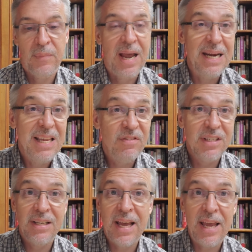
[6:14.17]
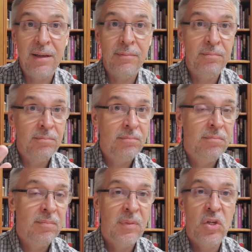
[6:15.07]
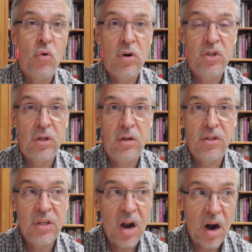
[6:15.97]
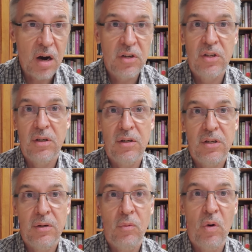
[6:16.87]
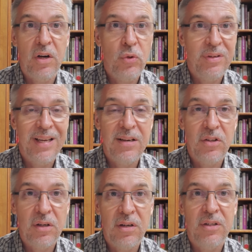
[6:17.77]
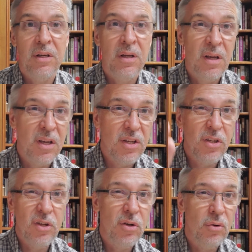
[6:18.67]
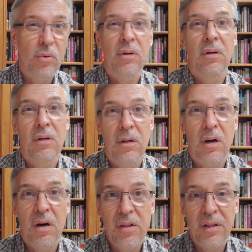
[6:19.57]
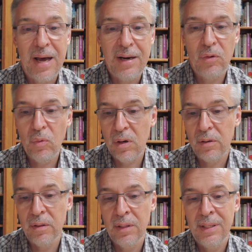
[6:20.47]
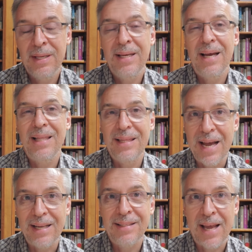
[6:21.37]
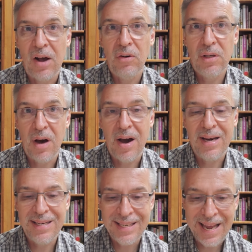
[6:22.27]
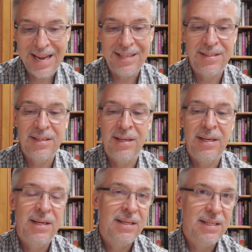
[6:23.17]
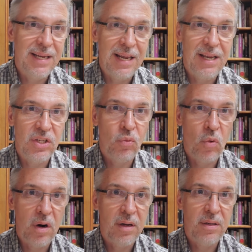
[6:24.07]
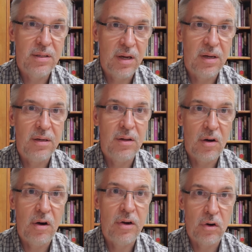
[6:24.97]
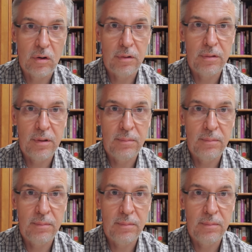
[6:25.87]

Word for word: And even today, your church, our church, where you attend church, you are the light of the world. And that's how God intends to get his work done on earth